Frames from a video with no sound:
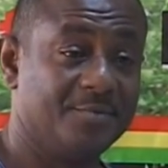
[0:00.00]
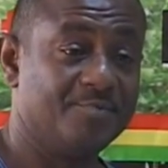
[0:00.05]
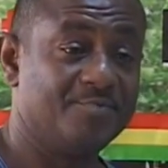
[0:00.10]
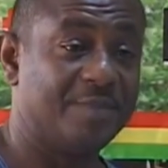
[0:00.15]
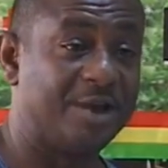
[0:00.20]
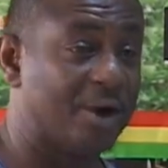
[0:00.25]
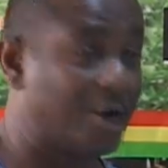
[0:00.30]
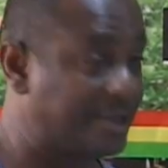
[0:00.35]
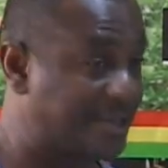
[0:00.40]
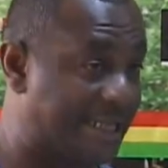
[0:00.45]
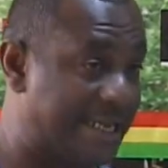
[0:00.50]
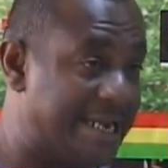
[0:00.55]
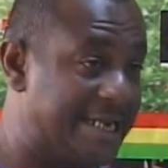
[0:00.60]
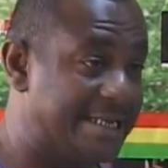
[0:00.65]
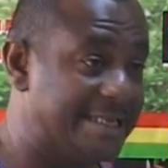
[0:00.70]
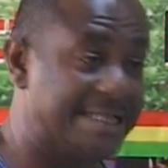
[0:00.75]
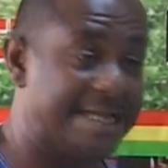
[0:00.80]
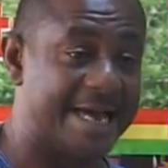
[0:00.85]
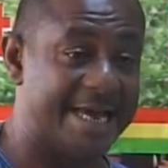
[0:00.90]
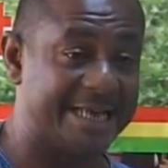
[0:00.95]
Because clearly
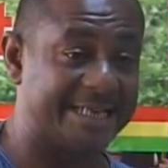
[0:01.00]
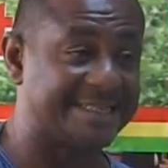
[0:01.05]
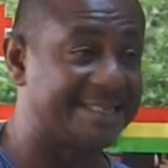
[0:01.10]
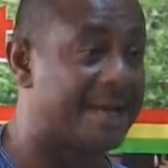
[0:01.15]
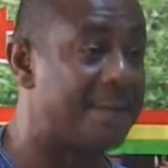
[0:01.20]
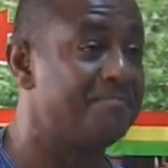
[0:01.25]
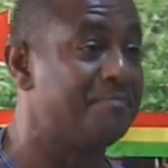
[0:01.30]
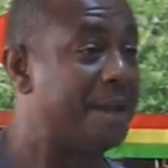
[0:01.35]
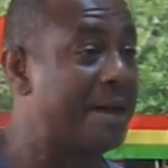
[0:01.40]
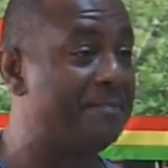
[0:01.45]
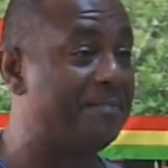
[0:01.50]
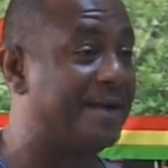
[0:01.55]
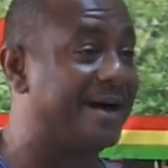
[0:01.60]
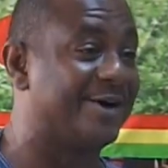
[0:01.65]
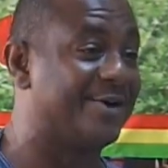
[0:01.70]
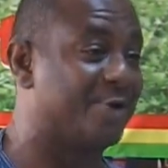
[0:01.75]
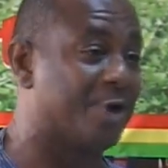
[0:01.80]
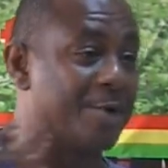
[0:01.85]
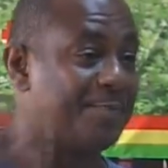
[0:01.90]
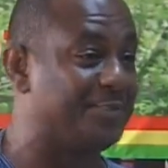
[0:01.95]
there is some bumper
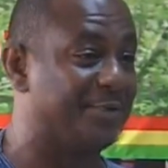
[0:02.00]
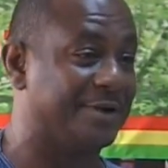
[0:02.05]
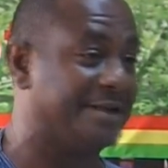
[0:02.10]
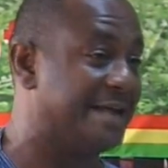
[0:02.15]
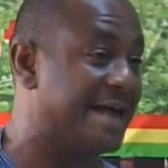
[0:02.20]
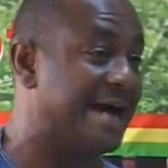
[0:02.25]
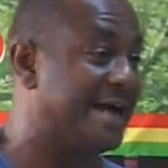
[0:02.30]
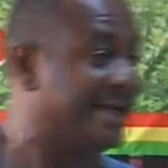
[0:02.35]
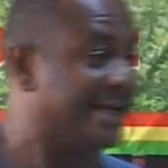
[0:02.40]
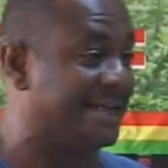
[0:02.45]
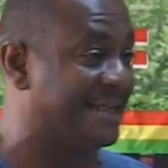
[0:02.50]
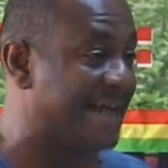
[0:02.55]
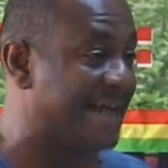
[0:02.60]
crop in